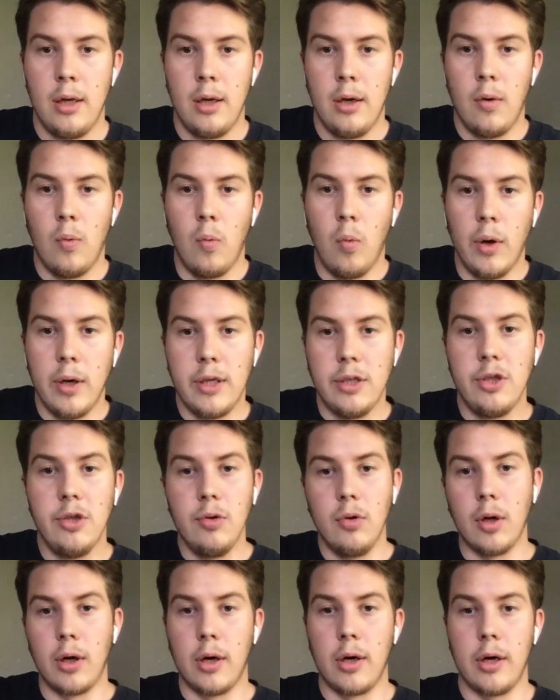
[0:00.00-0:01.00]
What did you
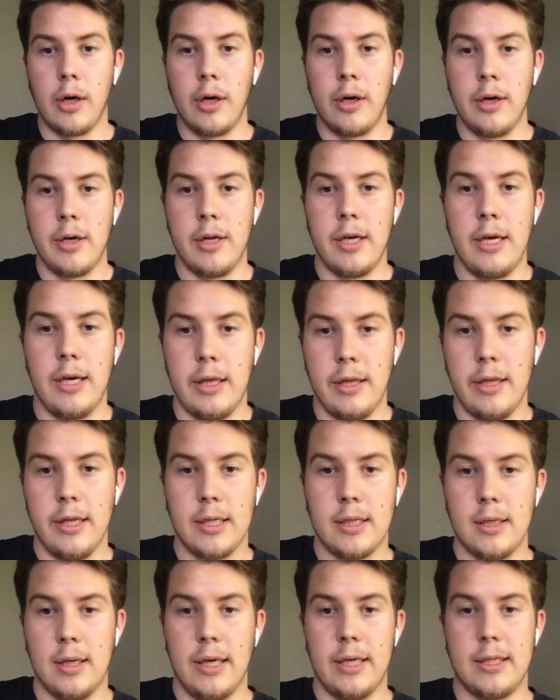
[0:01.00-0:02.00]
learn in
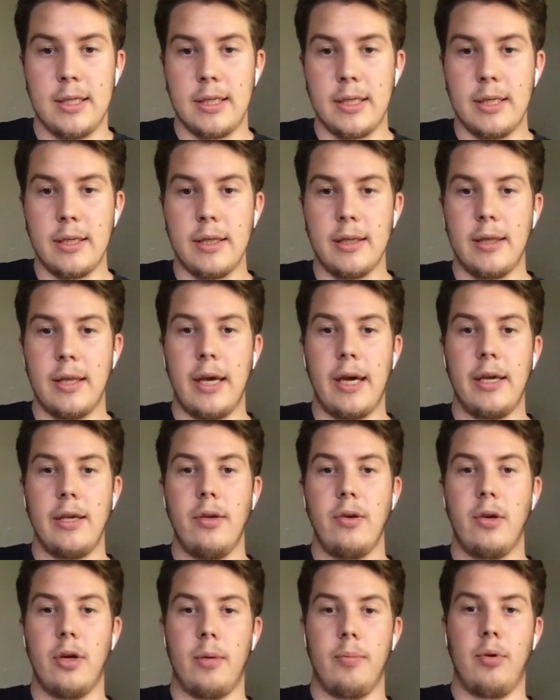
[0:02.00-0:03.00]
this lesson that you
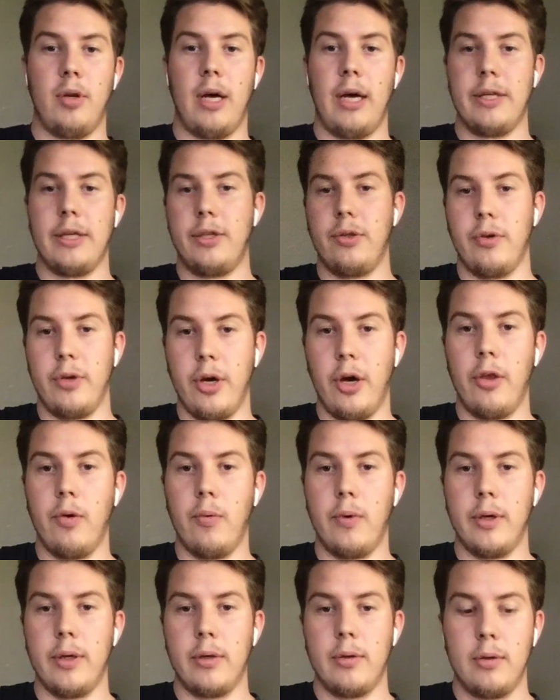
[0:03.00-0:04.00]
could apply to another
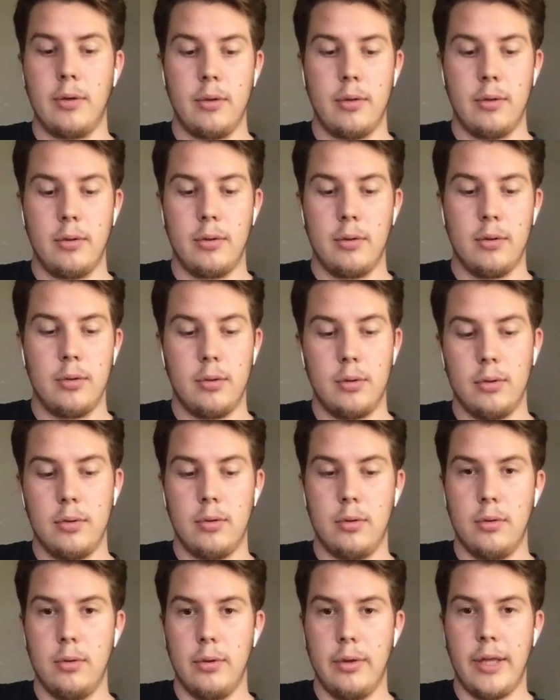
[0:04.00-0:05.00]
one?
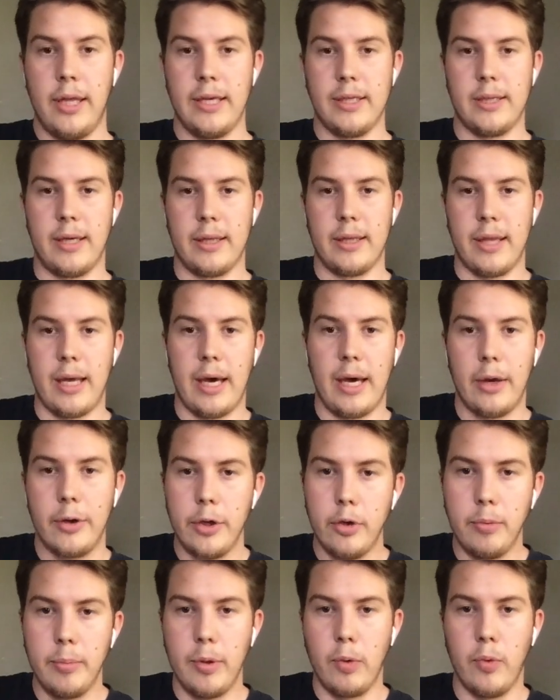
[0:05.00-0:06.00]
Things like that you
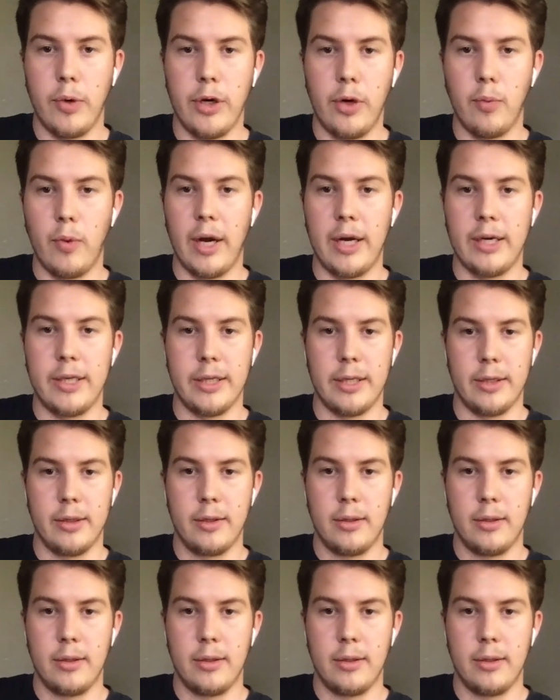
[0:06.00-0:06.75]
would be redirecting.